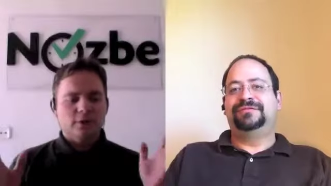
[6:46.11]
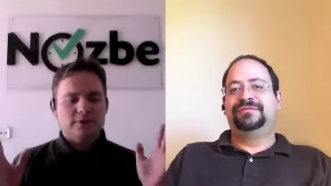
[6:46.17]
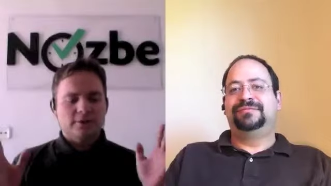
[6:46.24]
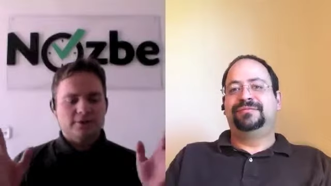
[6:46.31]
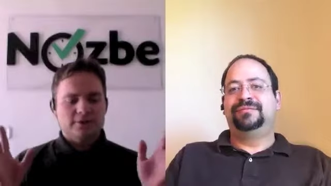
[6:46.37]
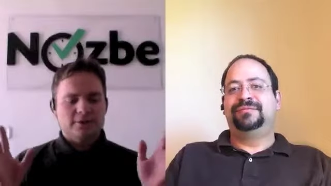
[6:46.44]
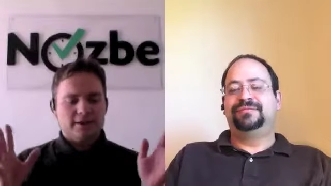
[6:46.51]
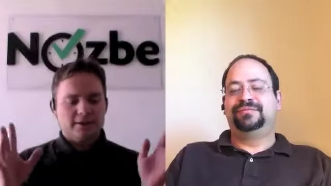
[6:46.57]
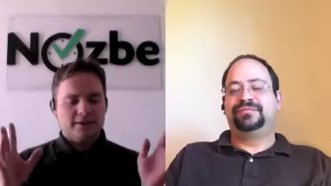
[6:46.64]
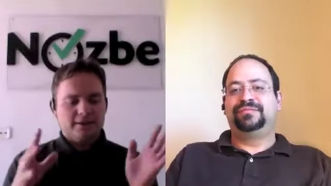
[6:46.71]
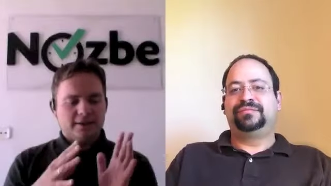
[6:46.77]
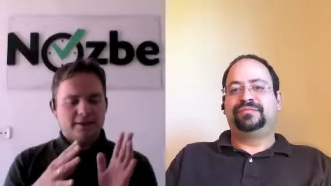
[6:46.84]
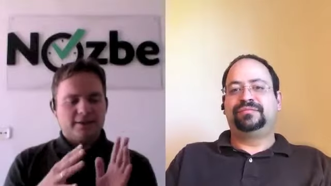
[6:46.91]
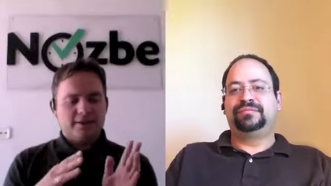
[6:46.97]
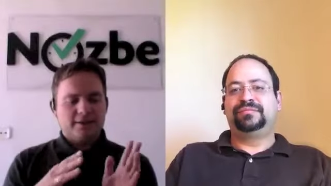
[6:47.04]
Speaker 1: want the,
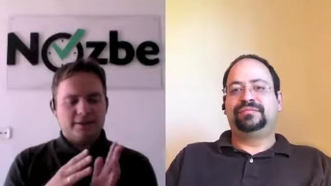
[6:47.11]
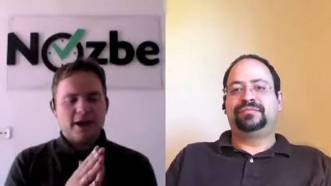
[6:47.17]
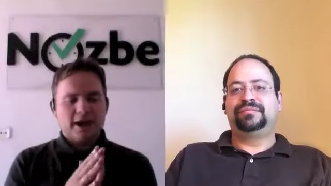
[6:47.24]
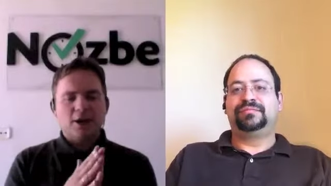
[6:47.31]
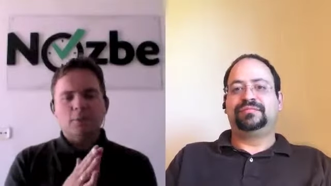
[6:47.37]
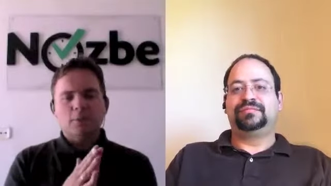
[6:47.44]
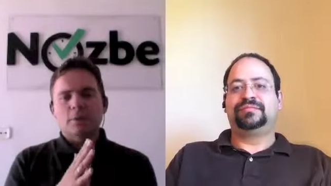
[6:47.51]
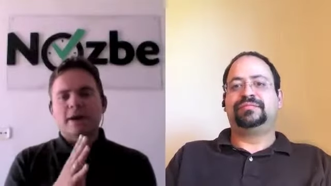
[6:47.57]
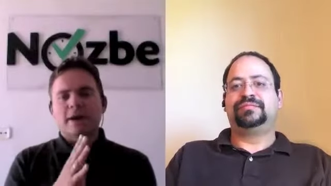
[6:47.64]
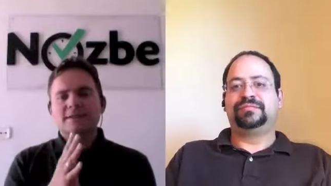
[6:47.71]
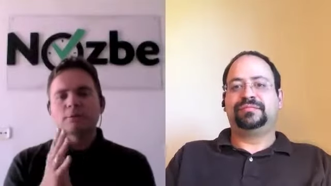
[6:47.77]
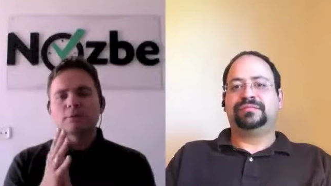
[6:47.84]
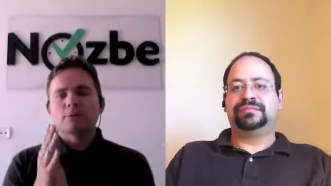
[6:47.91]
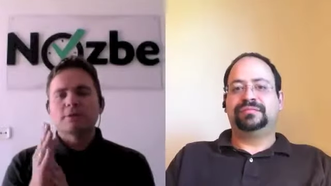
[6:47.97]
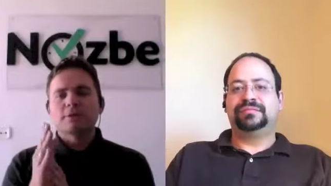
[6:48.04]
the, the
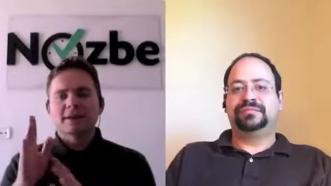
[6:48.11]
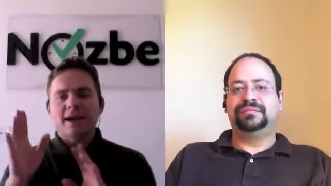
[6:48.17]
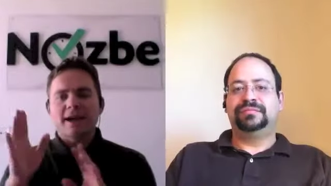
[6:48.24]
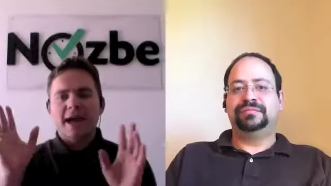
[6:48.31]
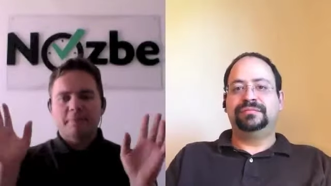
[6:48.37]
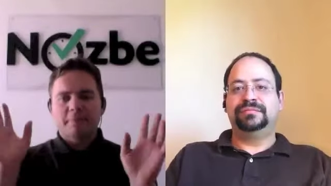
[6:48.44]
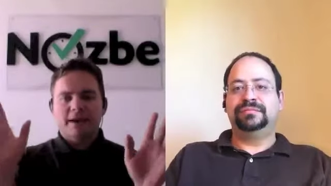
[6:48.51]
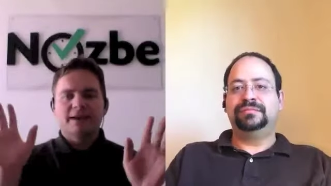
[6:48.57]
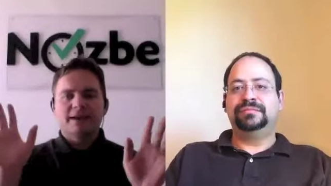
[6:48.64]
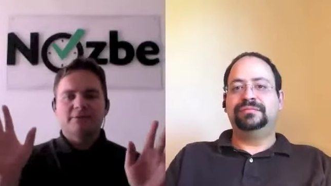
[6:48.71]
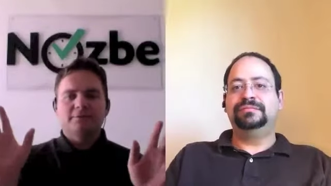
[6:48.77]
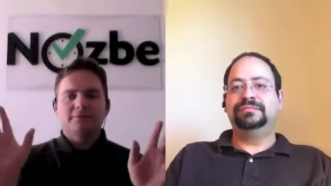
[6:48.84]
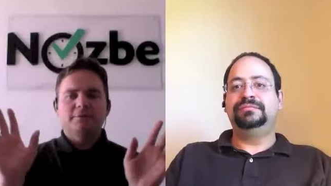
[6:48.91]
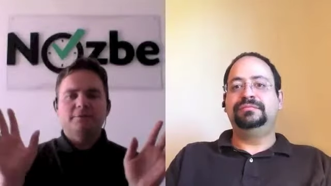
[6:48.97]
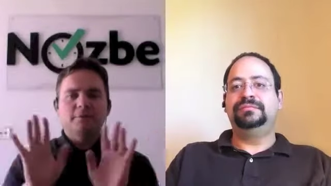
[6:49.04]
hardware-wise, I would want the
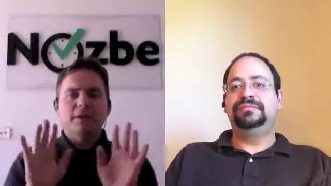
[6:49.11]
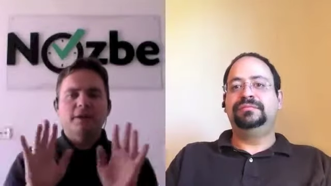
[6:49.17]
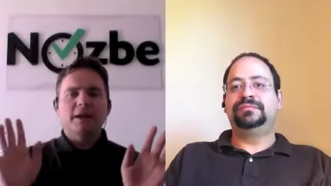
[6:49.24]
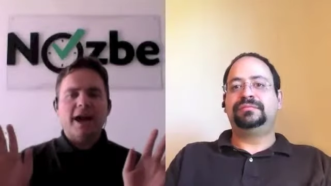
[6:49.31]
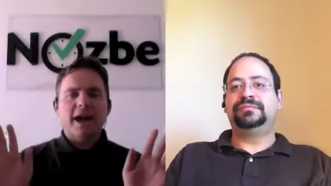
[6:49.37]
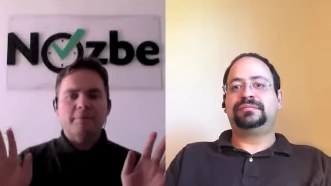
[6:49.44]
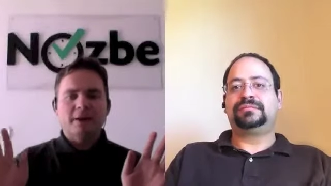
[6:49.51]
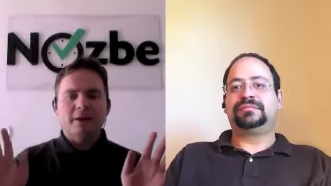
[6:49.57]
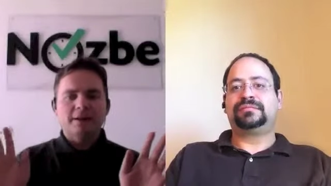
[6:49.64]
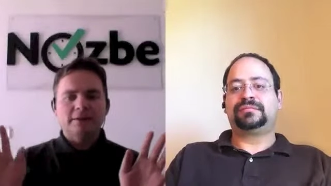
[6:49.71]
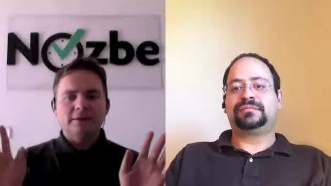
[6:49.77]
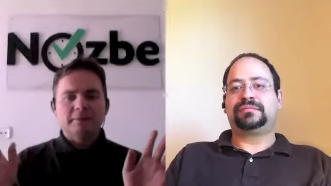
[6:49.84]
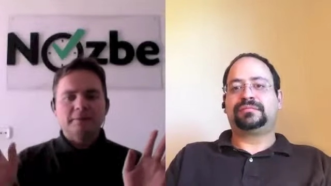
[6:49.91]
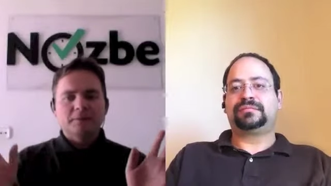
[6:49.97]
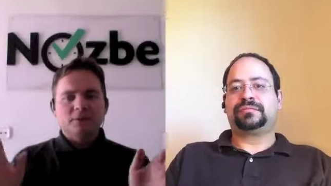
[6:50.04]
iPad, the big iPad,
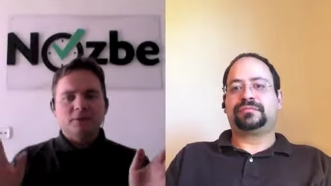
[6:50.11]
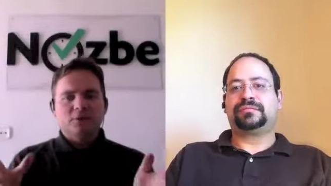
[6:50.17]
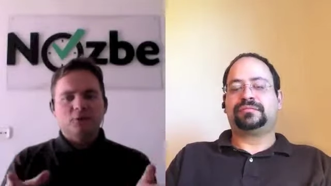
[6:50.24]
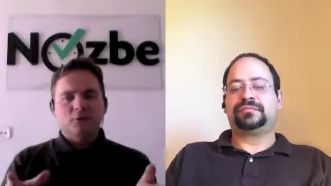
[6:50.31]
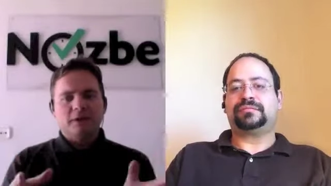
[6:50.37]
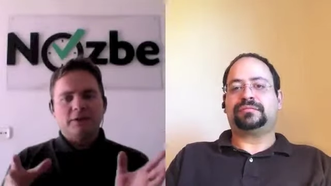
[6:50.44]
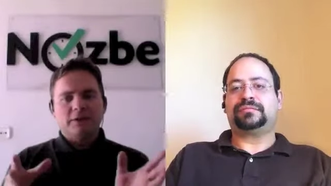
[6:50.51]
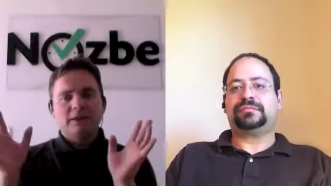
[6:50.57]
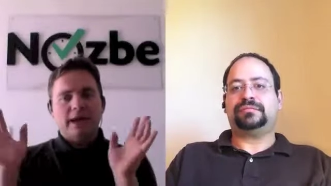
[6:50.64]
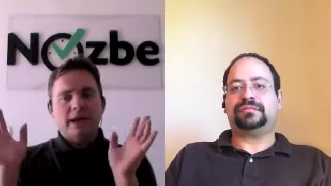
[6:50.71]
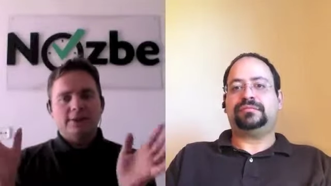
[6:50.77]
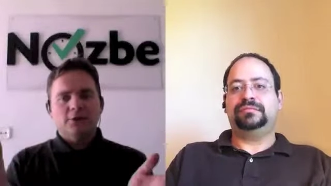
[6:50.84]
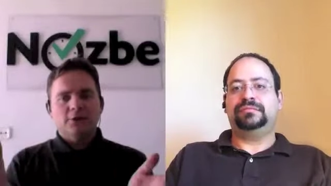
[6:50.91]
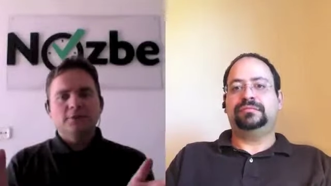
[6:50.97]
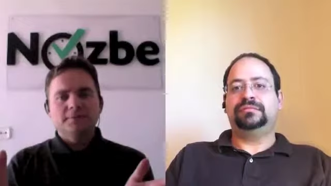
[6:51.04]
to be even
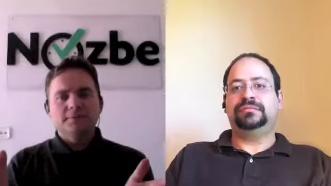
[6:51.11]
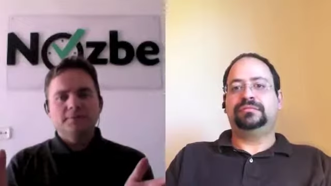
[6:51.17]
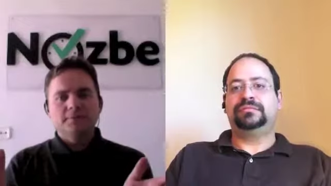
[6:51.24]
lighter.